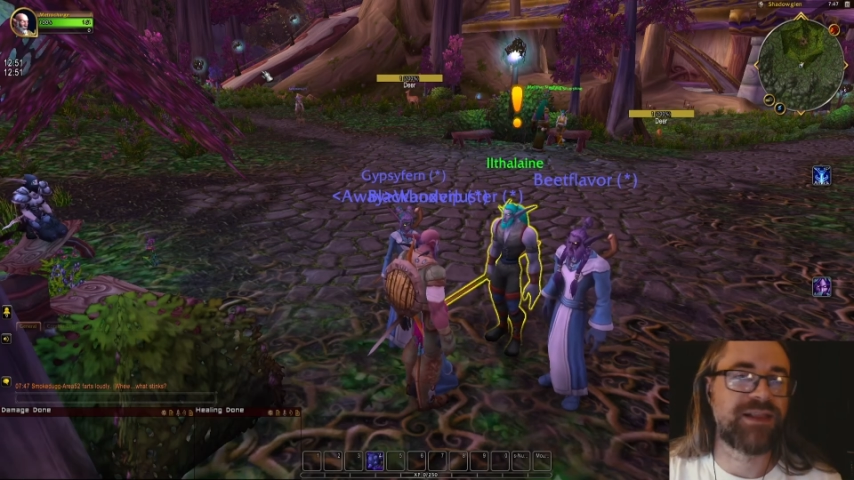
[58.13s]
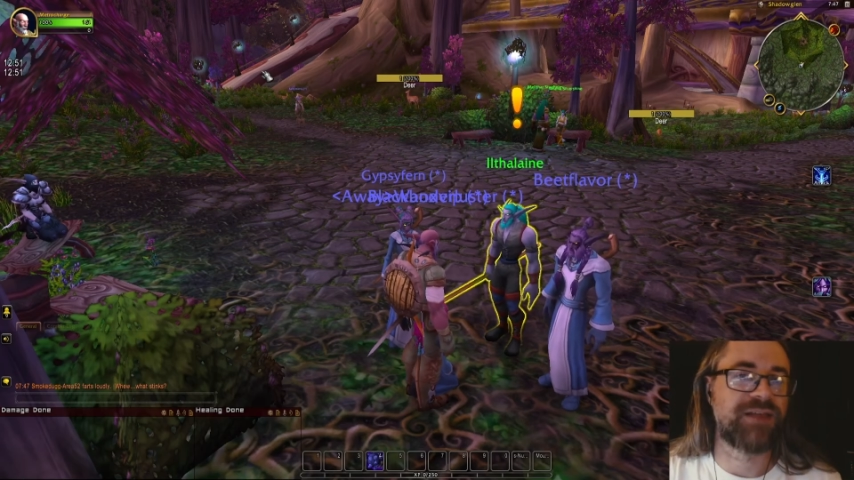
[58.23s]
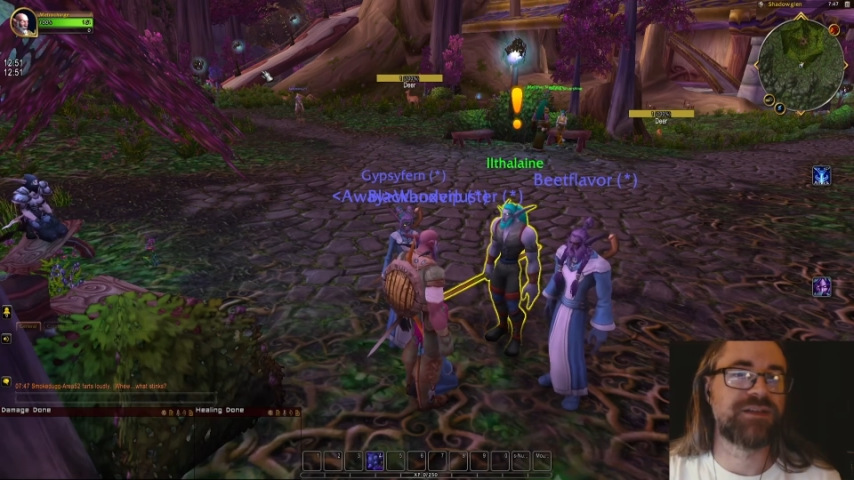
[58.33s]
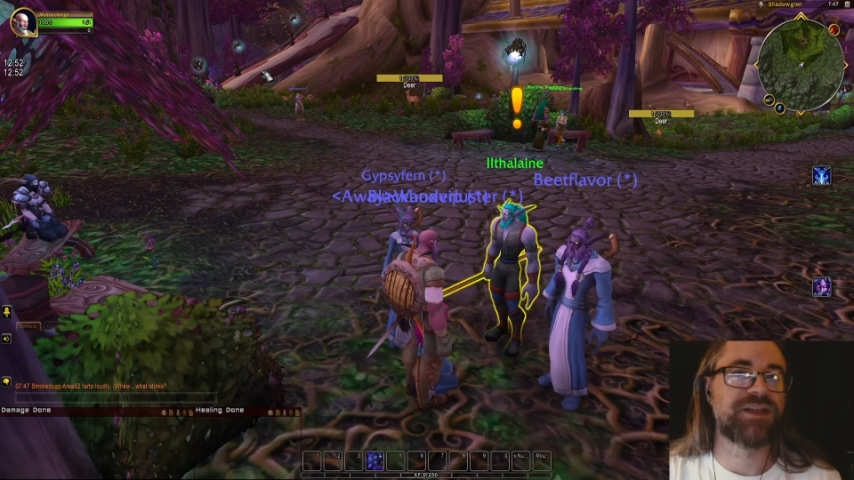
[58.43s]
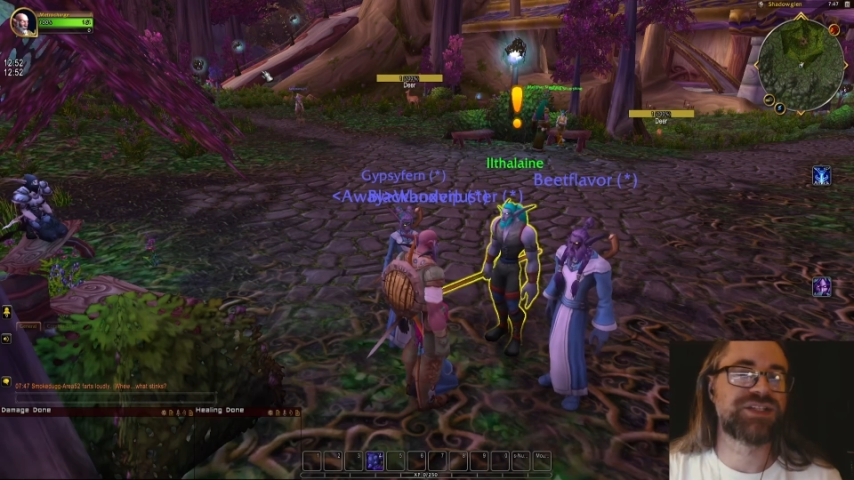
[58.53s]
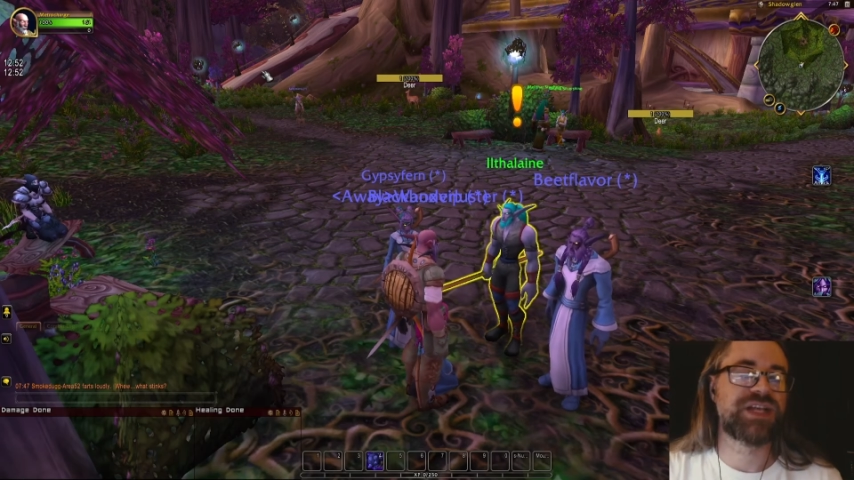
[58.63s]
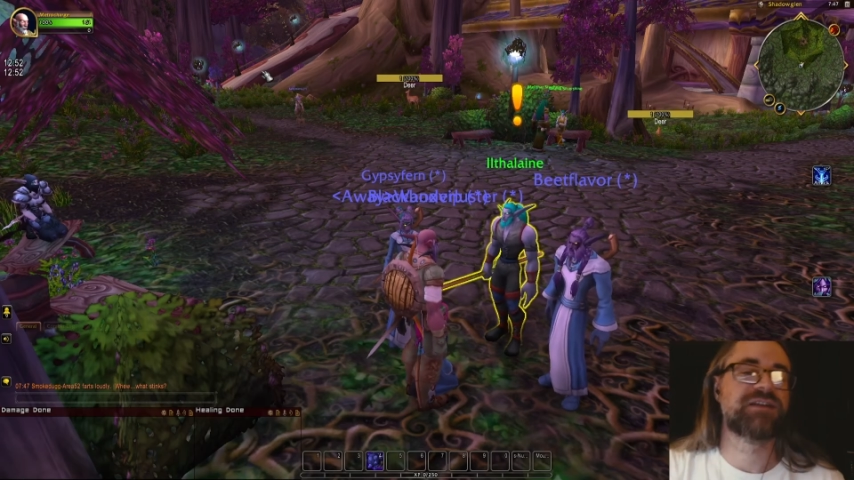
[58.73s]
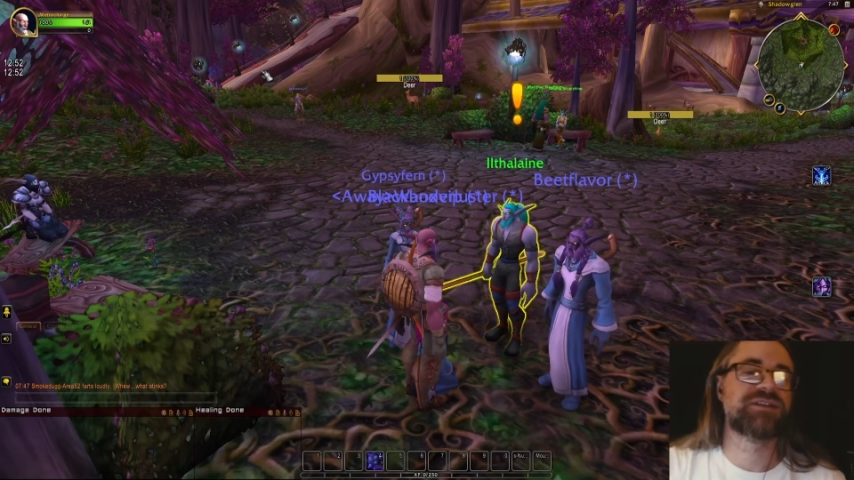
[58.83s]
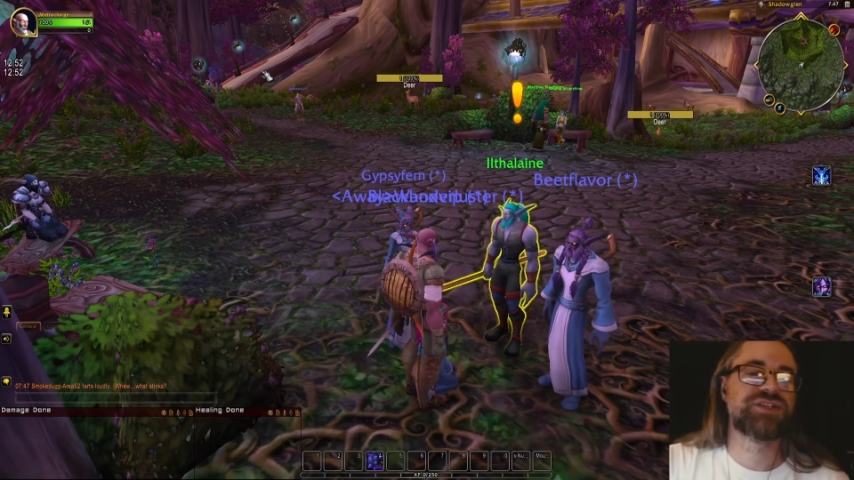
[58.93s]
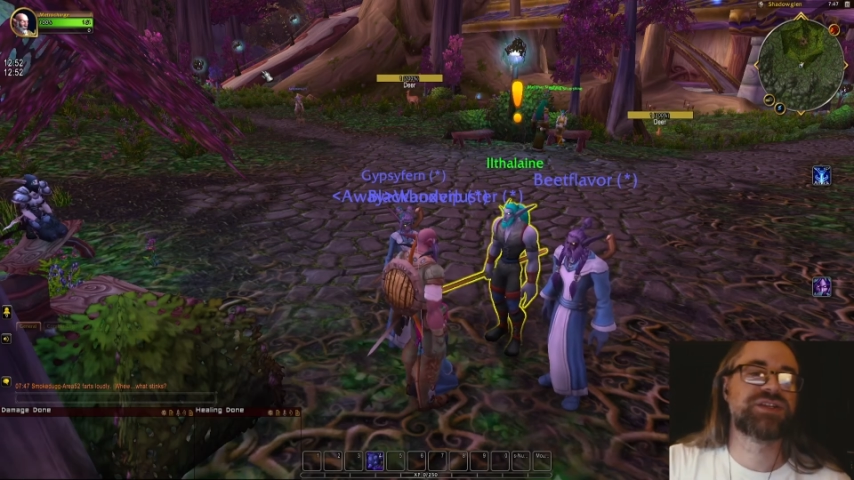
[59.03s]
leveling
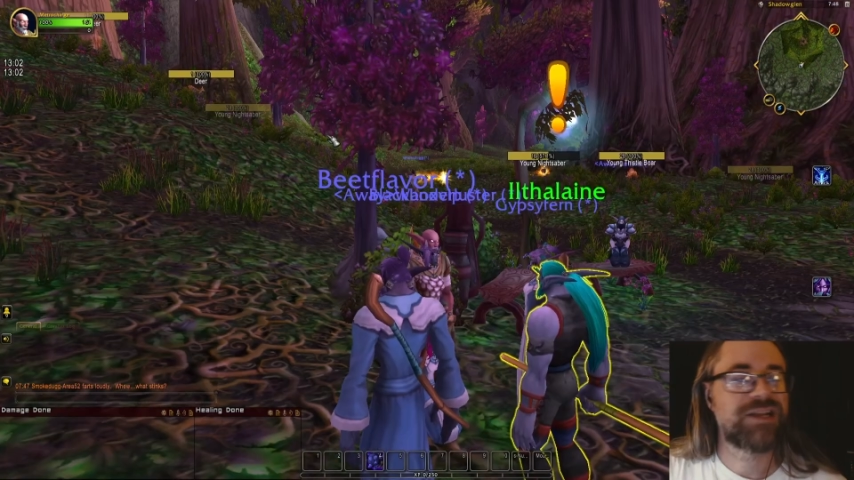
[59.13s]
challenge.